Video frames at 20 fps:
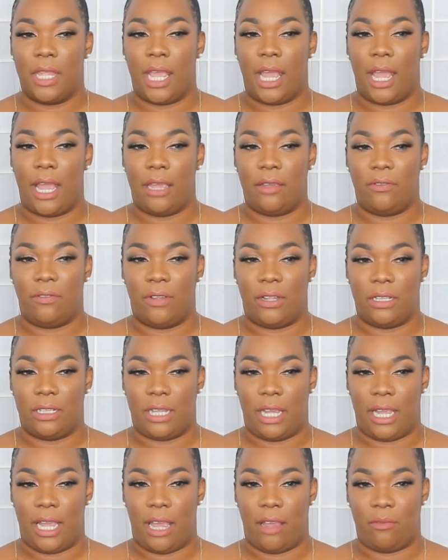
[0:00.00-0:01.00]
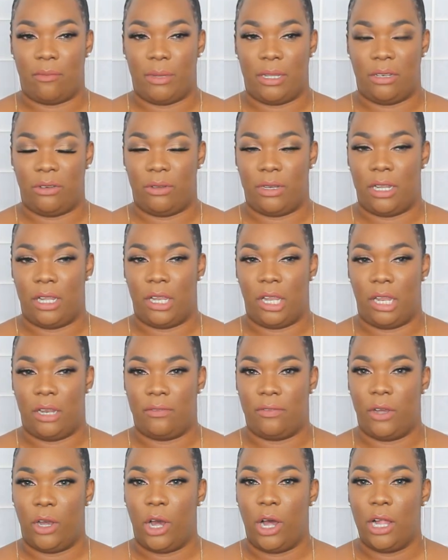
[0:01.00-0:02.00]
I felt like I've been doing a lot
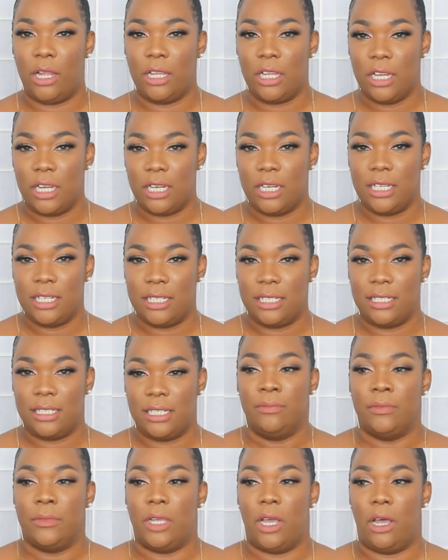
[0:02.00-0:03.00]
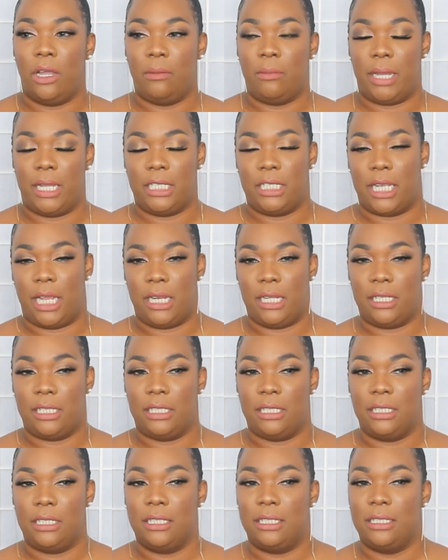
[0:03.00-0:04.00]
of colors on my
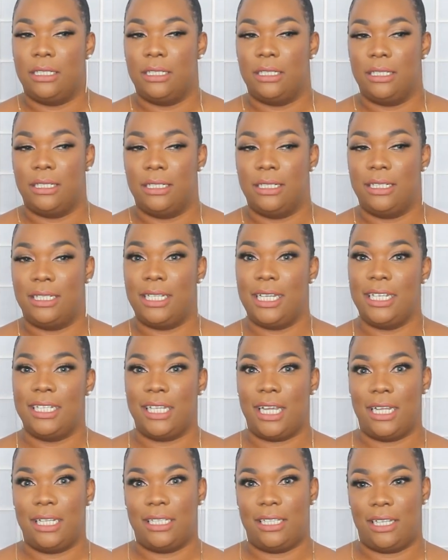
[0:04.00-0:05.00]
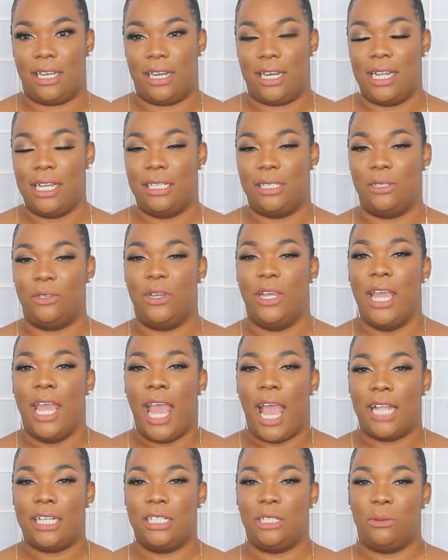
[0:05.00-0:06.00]
channel since I started, so
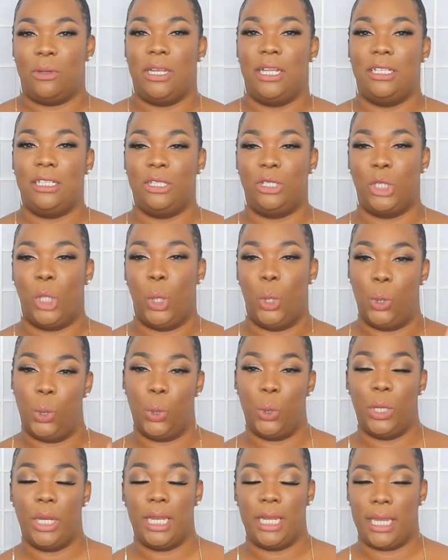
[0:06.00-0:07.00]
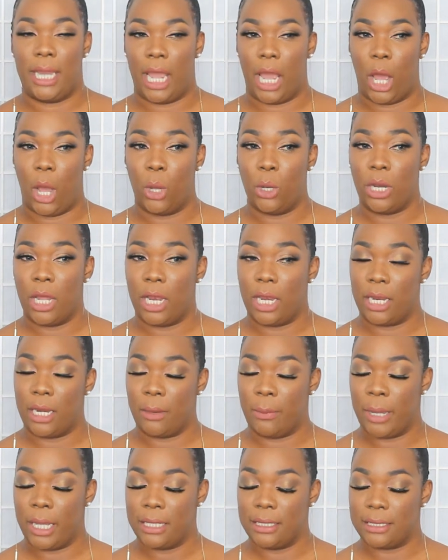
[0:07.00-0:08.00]
I just wanted to tone it down a
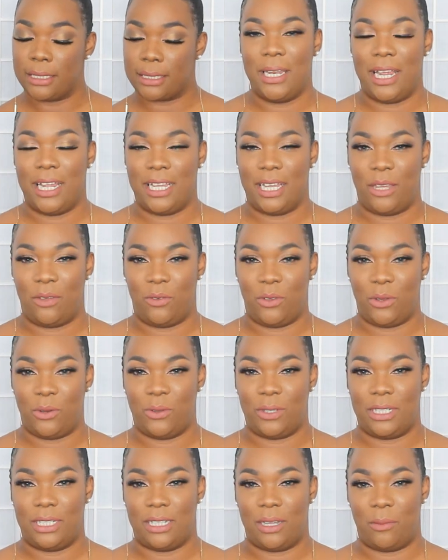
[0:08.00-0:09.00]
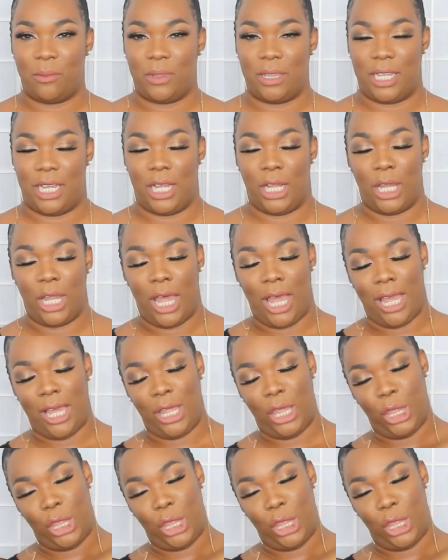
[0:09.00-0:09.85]
little bit and give you something like